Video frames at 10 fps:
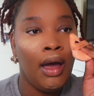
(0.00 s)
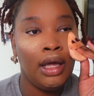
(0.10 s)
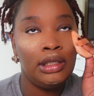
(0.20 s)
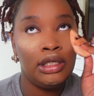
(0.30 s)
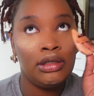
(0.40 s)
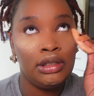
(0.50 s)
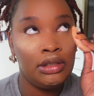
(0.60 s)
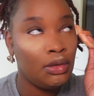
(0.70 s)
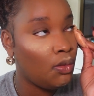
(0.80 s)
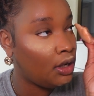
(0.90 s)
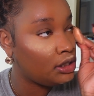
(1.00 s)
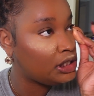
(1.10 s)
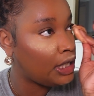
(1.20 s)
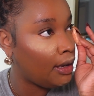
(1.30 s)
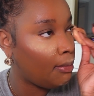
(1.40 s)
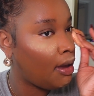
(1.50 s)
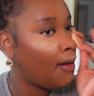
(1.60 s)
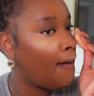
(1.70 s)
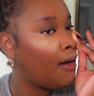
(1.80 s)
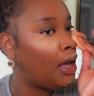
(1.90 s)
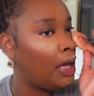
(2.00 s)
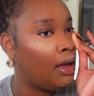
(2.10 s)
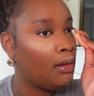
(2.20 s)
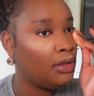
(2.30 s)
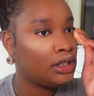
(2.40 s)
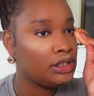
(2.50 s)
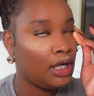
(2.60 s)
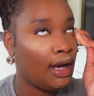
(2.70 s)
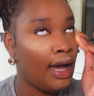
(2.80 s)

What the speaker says: I literally do one step because y'all,